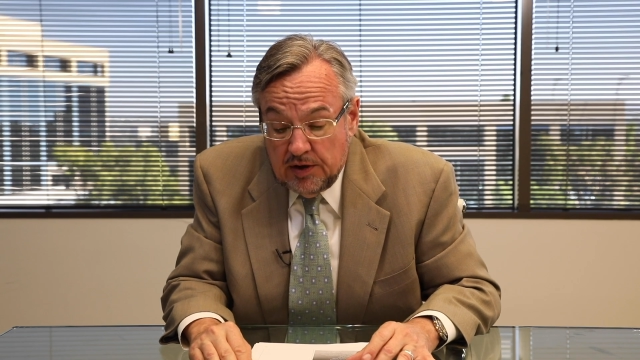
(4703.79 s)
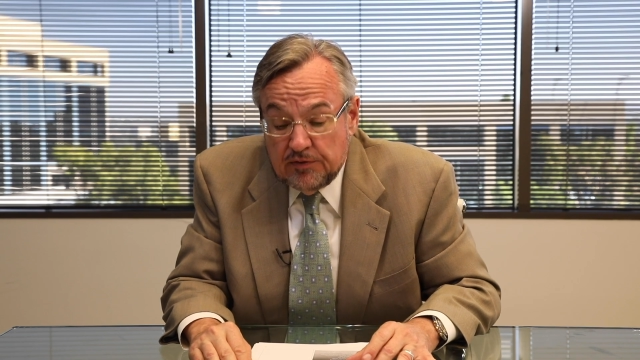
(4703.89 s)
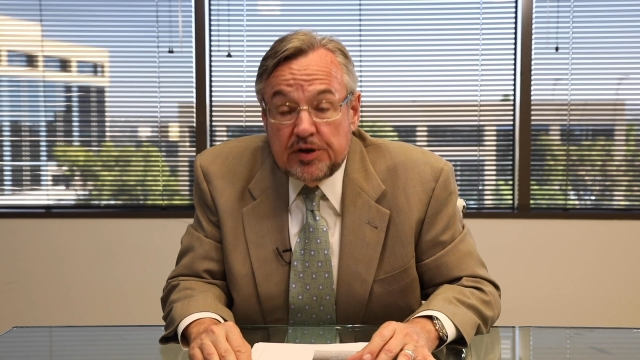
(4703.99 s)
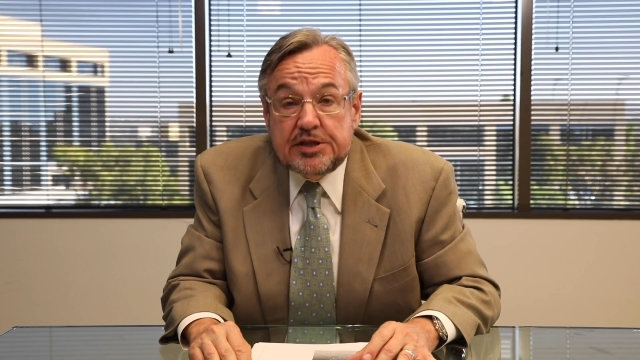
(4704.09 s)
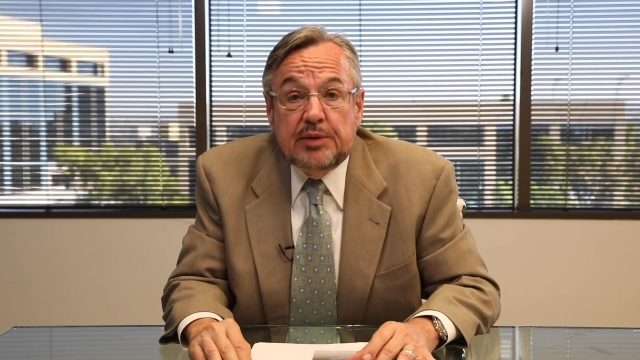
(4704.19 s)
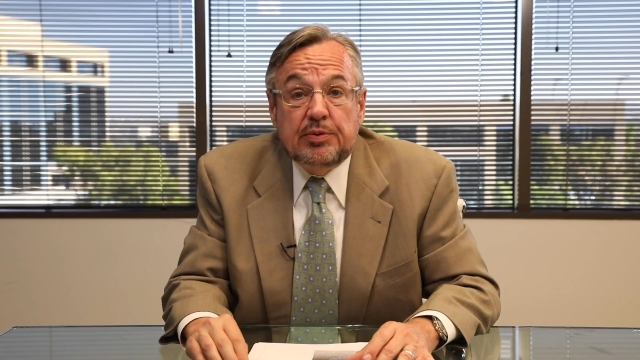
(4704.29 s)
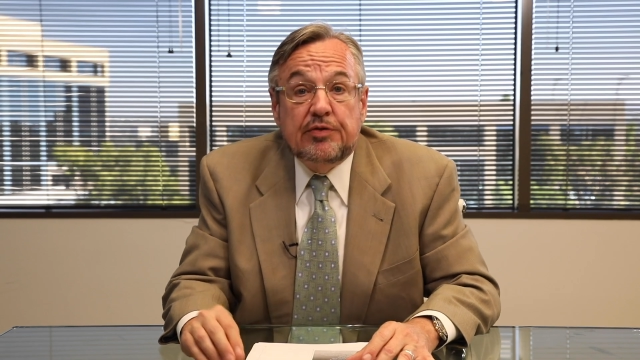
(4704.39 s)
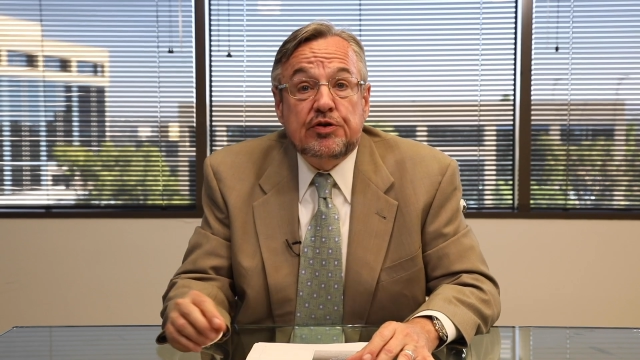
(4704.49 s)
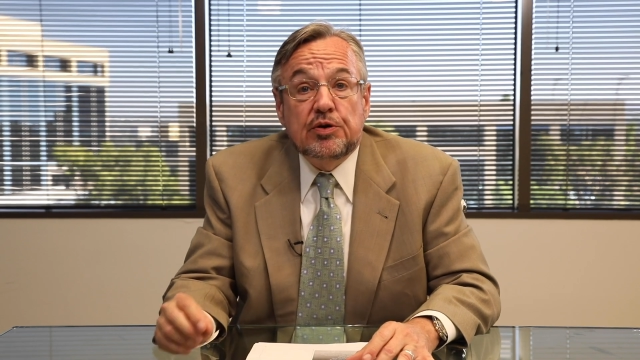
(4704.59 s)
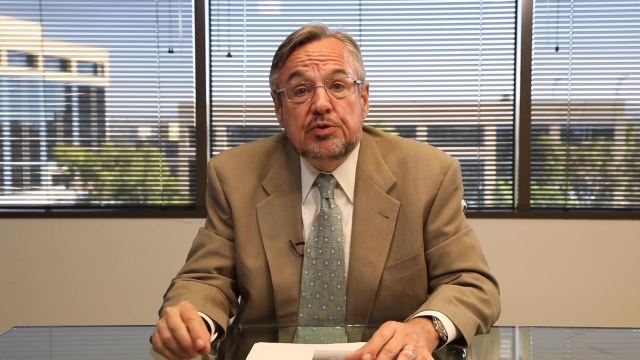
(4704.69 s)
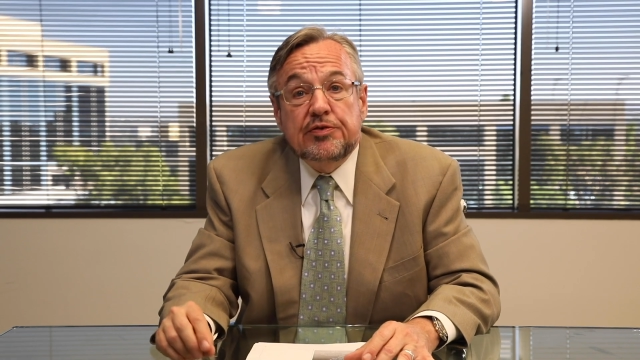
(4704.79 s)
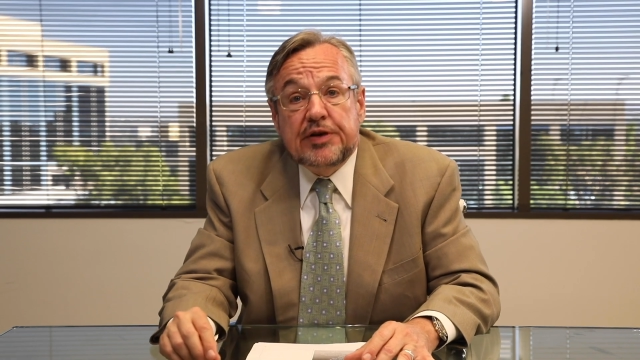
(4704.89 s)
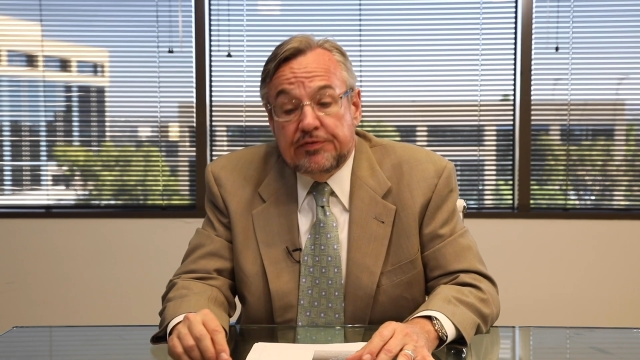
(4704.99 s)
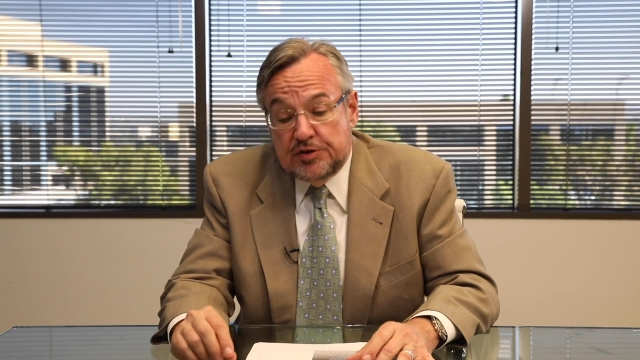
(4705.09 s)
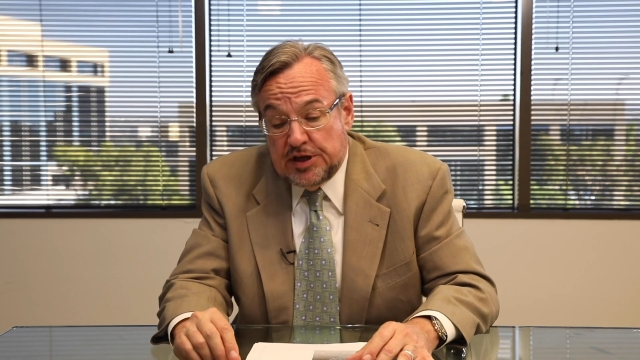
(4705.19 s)
For example, if you're
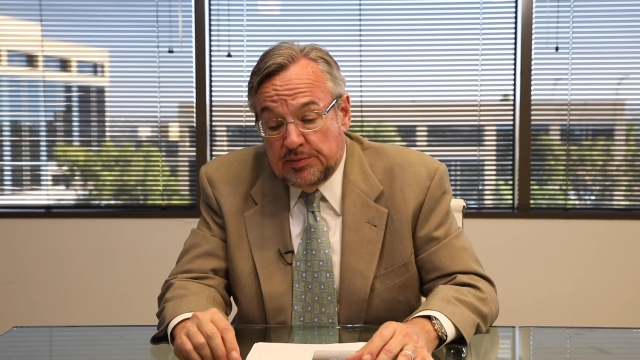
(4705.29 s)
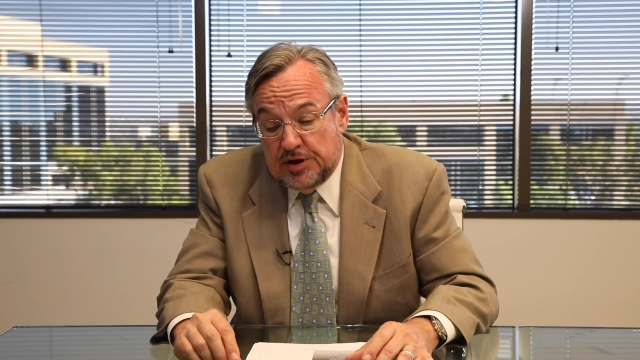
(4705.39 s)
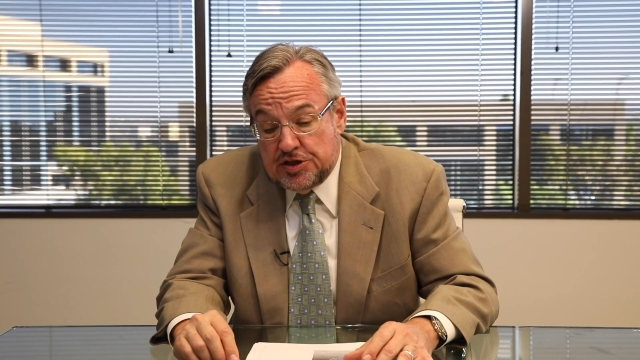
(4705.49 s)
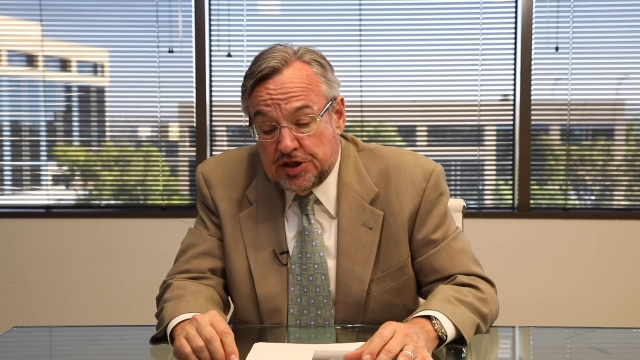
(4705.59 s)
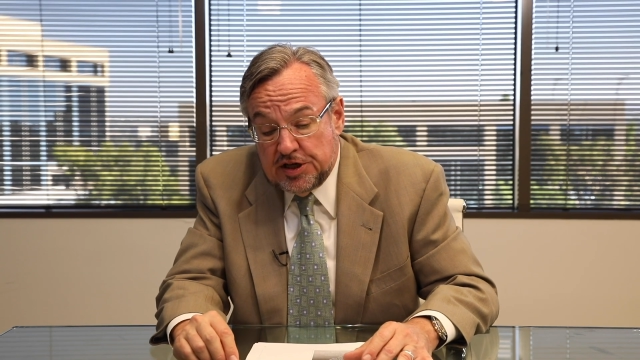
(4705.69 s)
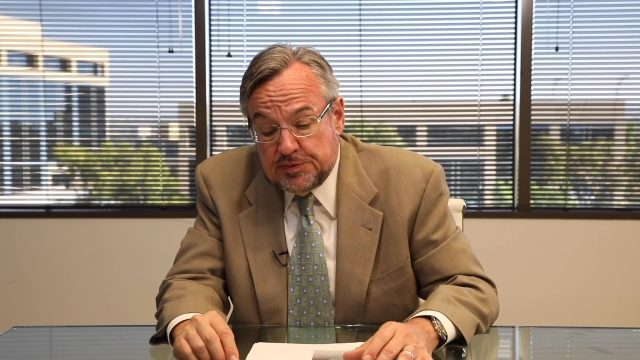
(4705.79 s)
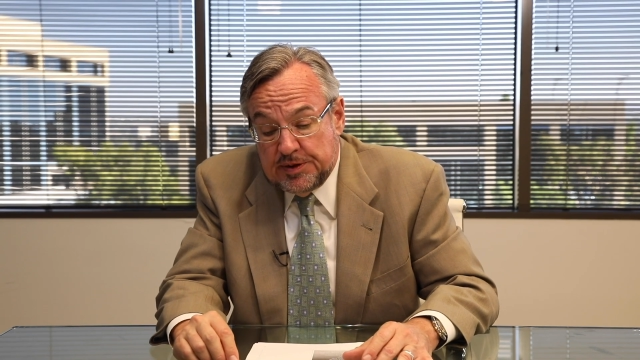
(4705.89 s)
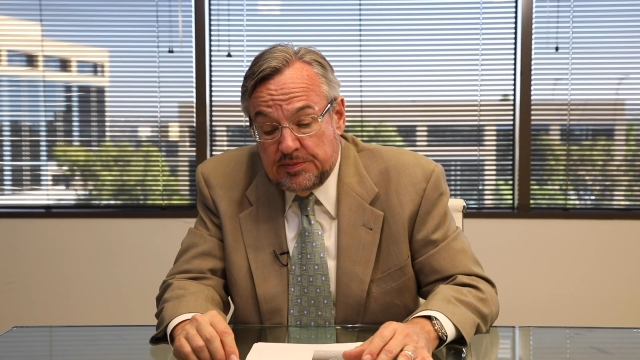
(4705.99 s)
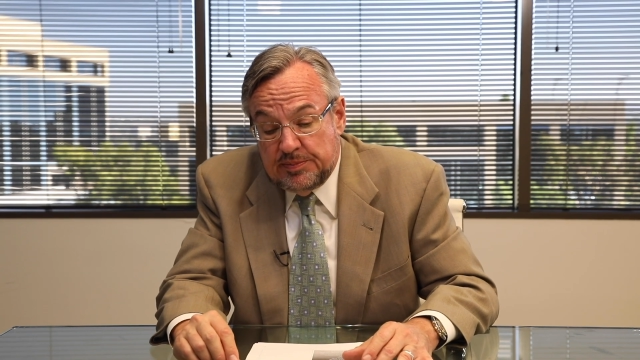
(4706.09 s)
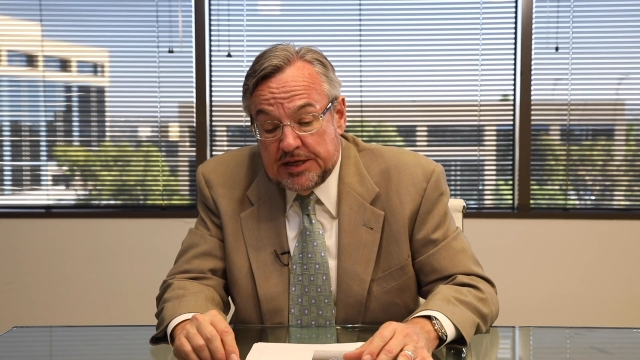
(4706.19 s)
moving for summary judgment